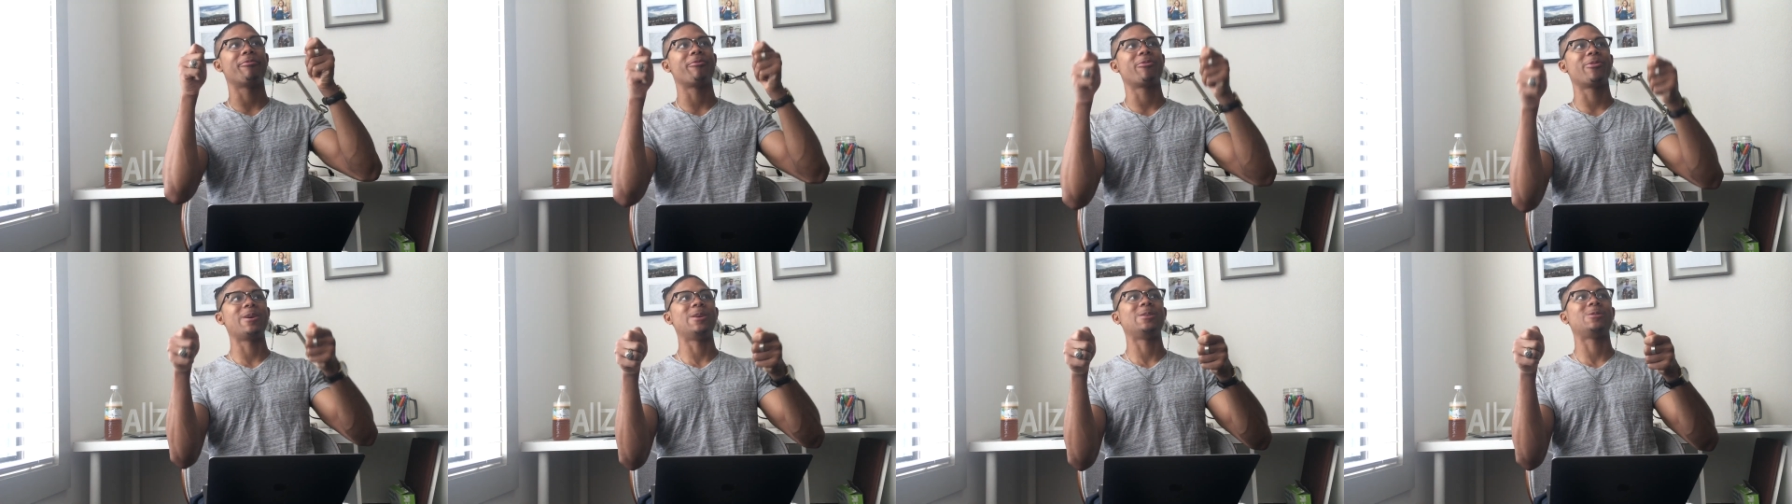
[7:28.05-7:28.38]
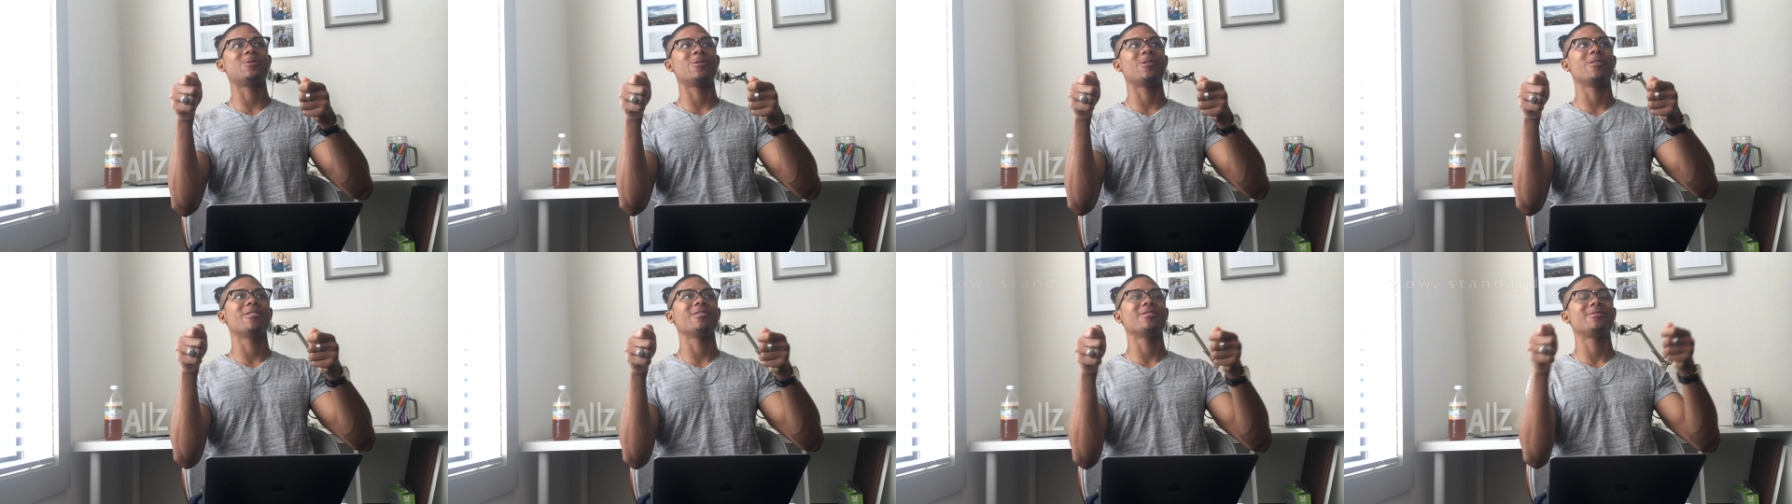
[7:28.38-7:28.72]

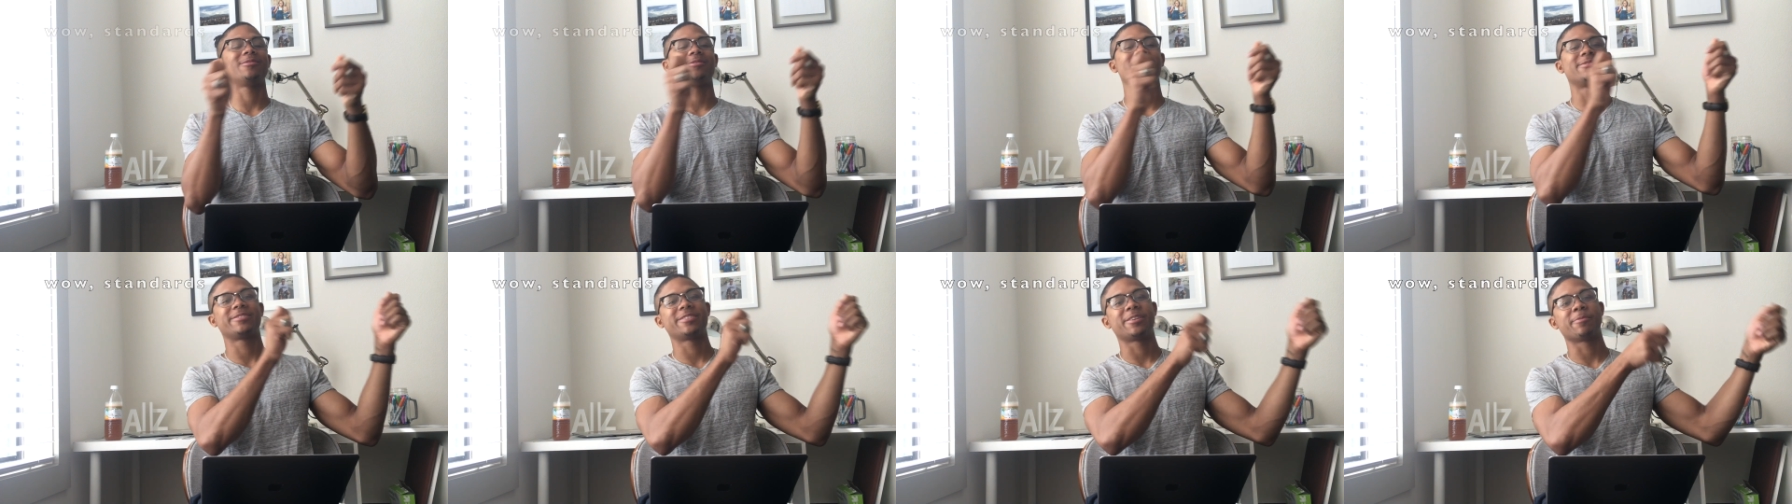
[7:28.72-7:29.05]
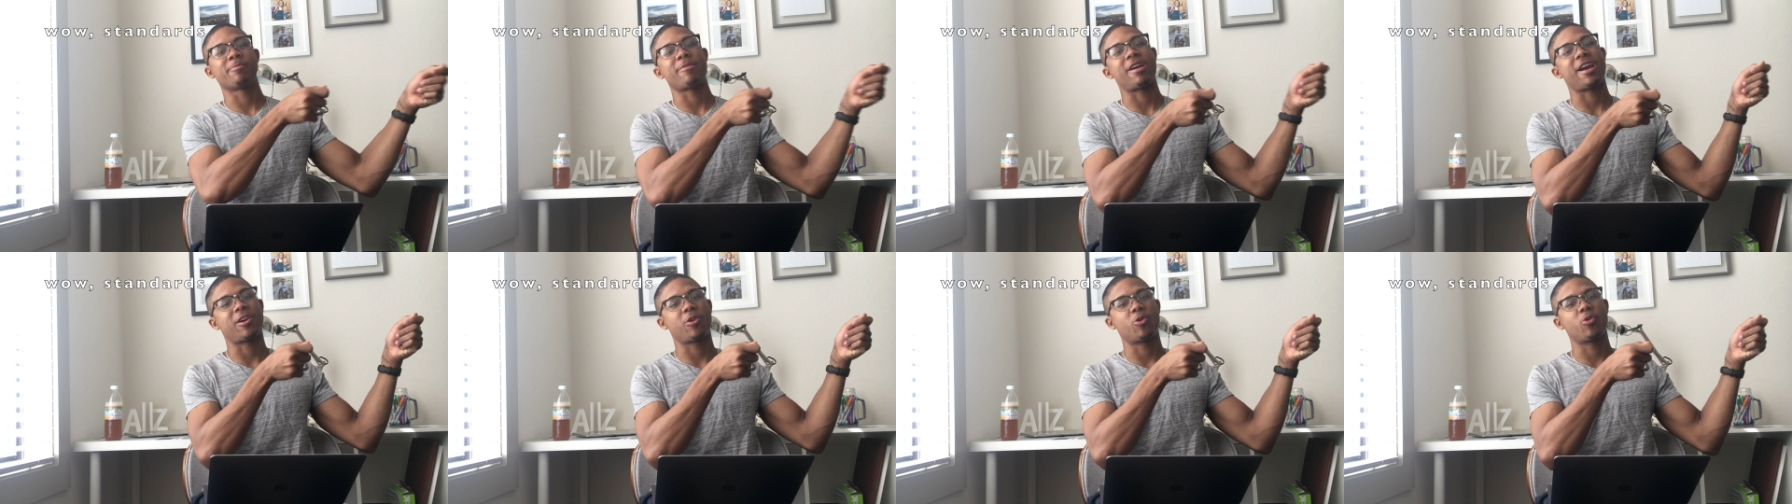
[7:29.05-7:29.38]
freezer to
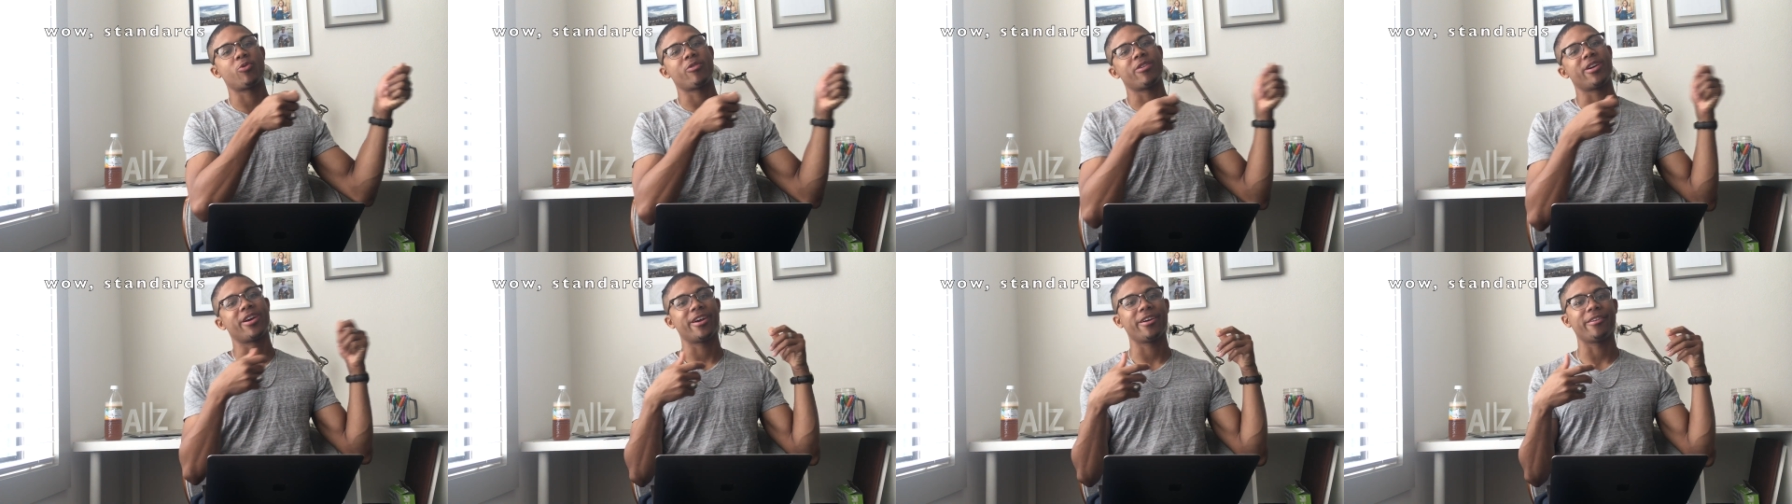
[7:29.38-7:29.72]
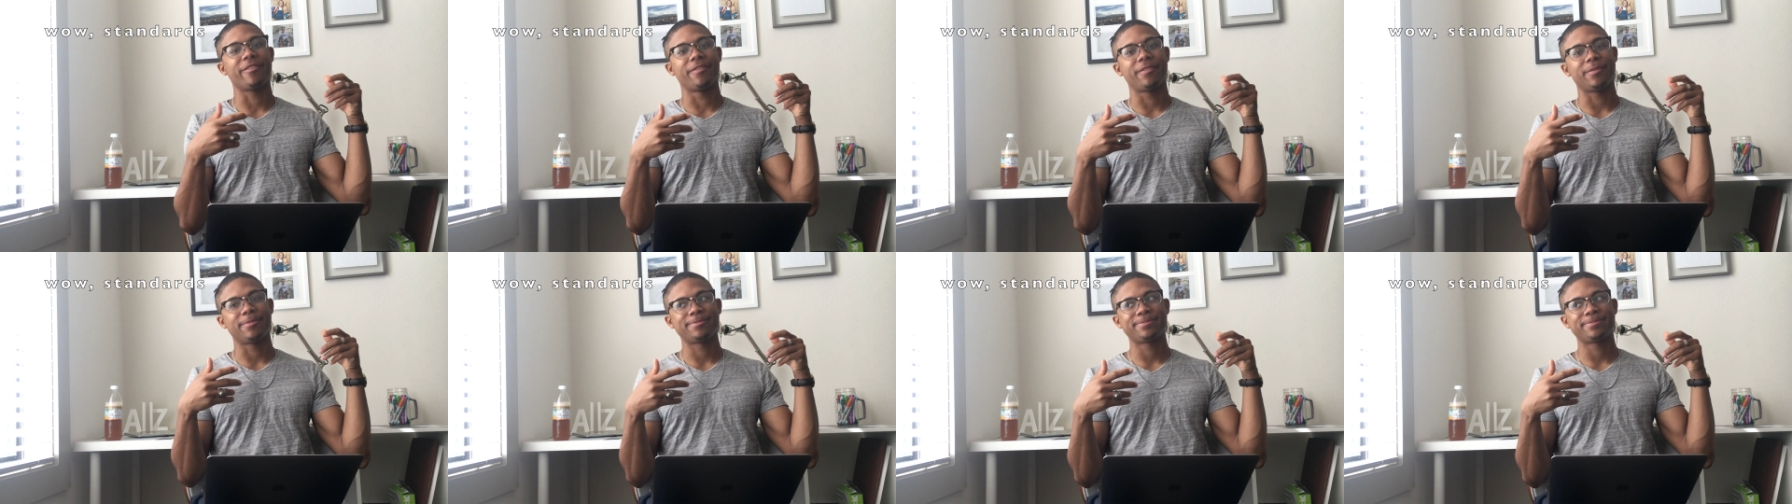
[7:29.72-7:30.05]
microwave.